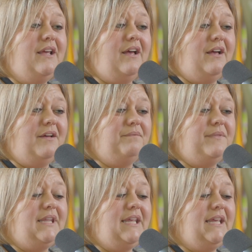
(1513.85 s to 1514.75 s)

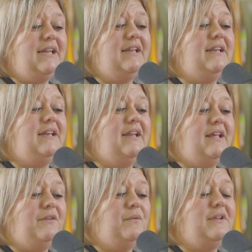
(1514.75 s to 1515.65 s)
Get in
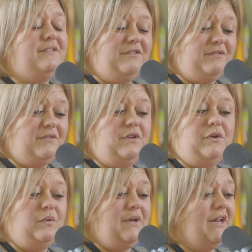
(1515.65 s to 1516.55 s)
racing,
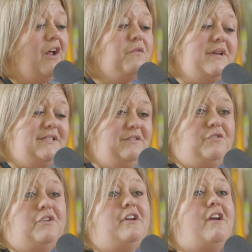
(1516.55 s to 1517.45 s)
get on
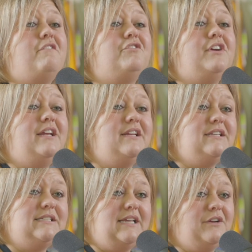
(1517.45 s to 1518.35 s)

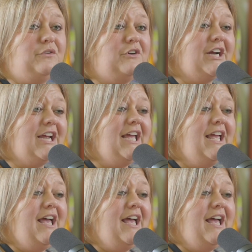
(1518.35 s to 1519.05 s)
racingforrecovery.org.